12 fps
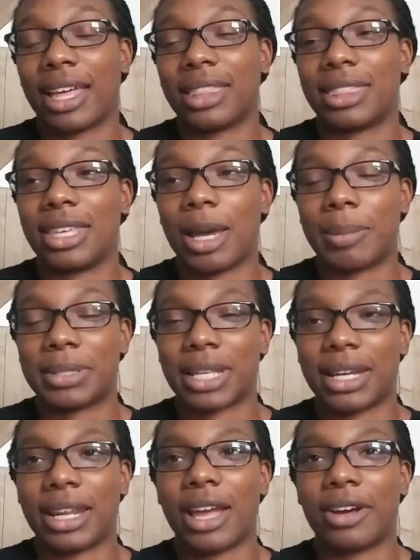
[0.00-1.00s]
that the
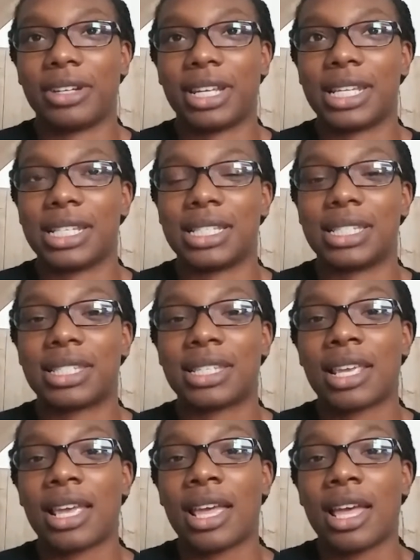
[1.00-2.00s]
upside down is